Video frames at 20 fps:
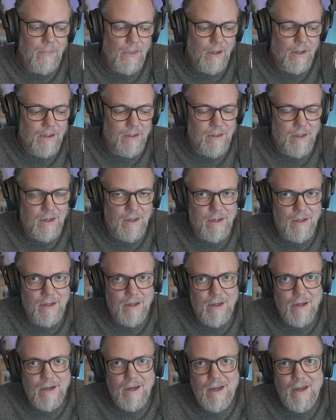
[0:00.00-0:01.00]
then
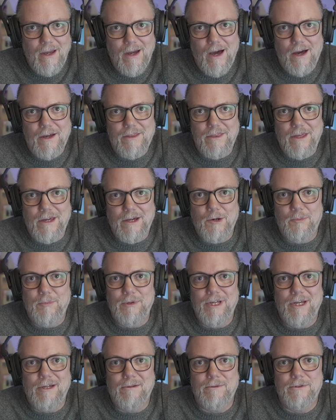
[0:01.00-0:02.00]
I think I'll
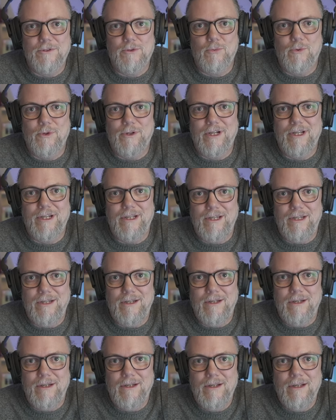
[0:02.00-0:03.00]
be able to work it
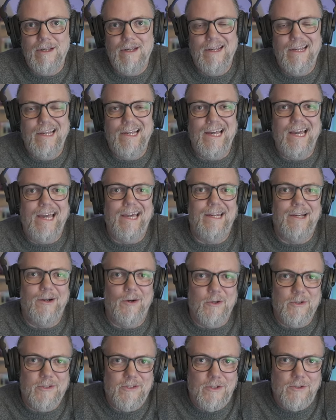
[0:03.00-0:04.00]
in. And it
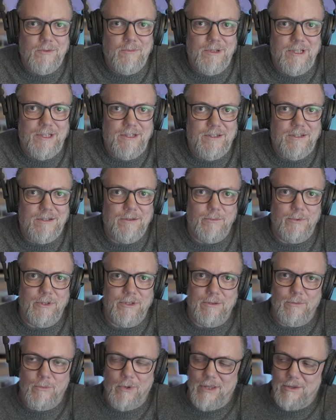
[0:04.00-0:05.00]
also means that when
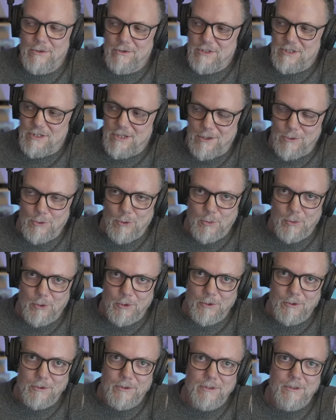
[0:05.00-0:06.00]
the weather is
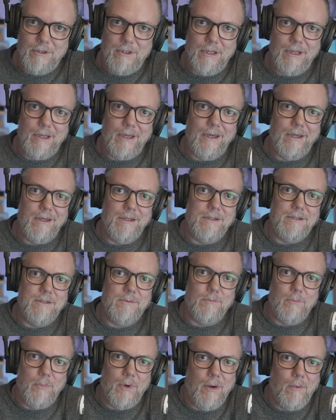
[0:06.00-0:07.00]
terrible and
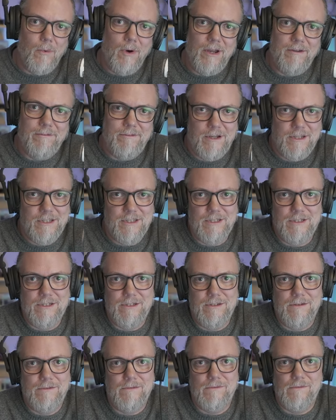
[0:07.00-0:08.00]
my wife has
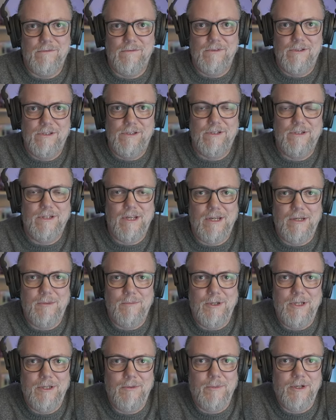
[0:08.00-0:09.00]
to, to take
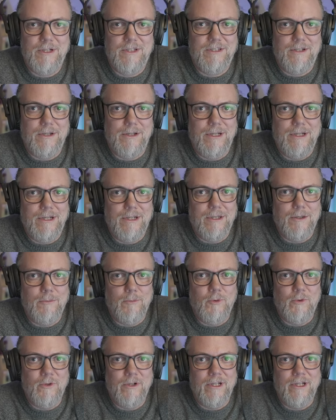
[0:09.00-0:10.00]
me and my son in in the
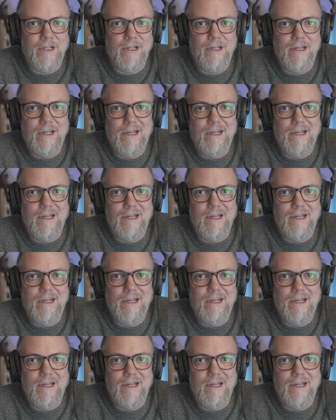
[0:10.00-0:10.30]
morning,